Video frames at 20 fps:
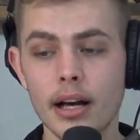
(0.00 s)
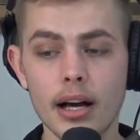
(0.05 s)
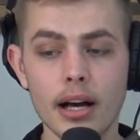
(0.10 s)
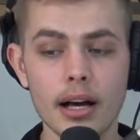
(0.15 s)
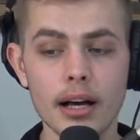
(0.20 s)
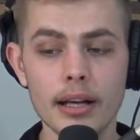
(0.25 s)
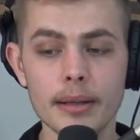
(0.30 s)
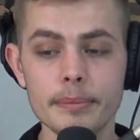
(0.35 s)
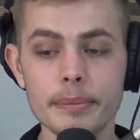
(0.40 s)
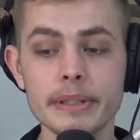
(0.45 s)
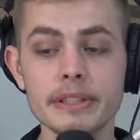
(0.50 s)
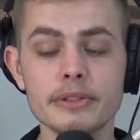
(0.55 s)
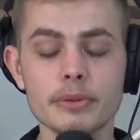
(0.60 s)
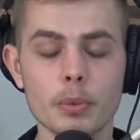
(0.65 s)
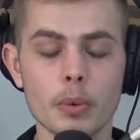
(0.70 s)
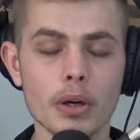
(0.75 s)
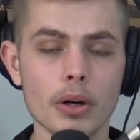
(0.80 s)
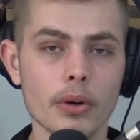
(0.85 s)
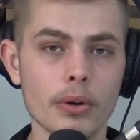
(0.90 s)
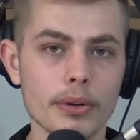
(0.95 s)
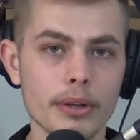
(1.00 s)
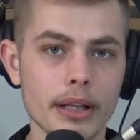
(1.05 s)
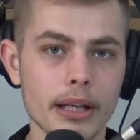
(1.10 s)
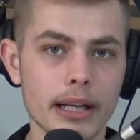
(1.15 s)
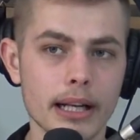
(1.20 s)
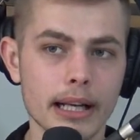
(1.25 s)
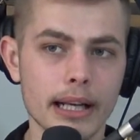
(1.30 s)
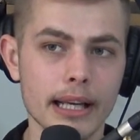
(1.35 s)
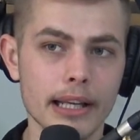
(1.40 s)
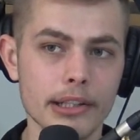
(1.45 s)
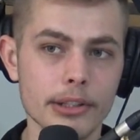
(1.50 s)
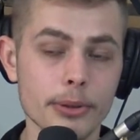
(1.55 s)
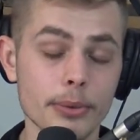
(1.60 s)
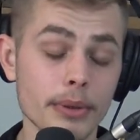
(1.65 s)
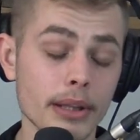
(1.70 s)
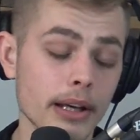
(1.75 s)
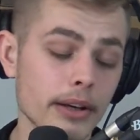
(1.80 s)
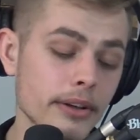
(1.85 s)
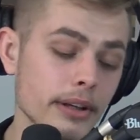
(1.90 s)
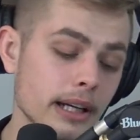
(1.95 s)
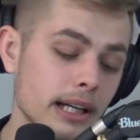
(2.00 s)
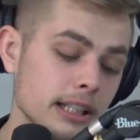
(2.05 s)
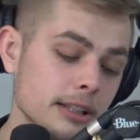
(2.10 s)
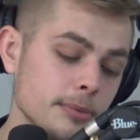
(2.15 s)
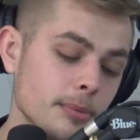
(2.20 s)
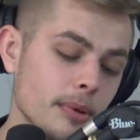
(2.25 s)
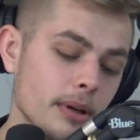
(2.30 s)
Uh, it means the world, and I can't do it without you guys.